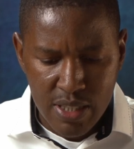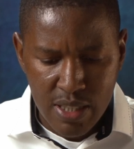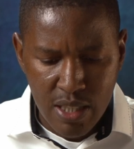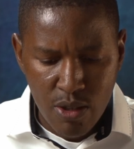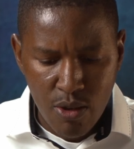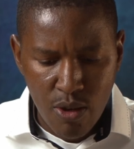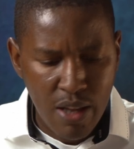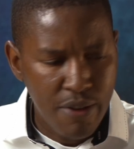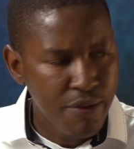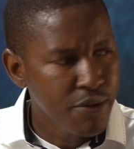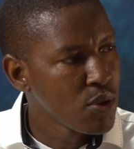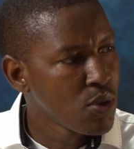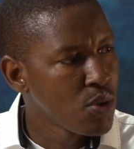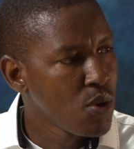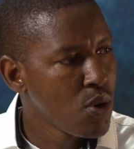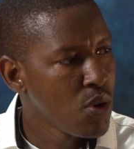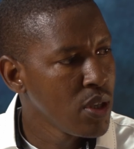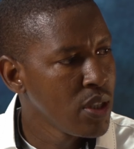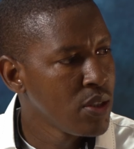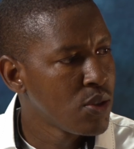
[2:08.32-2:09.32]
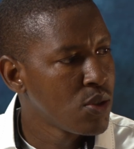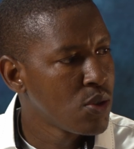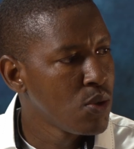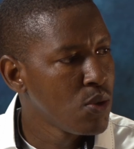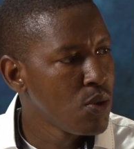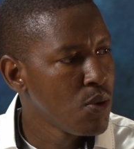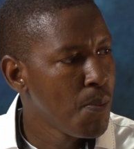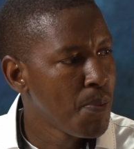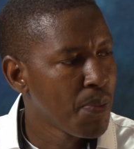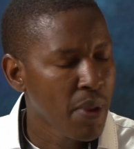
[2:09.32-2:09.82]
you'll have to go
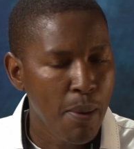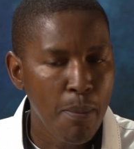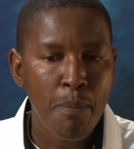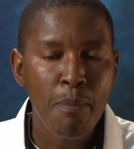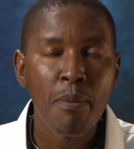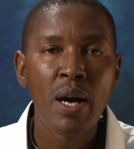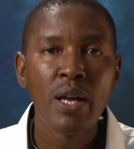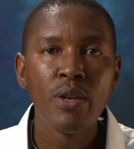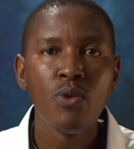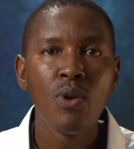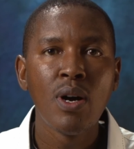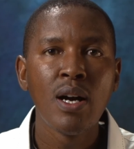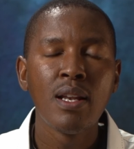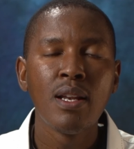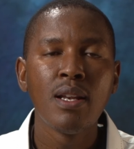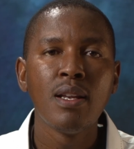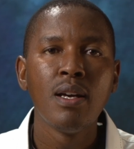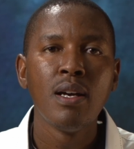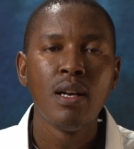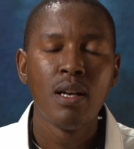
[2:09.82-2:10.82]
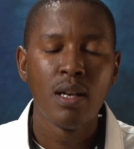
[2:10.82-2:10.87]
into manual,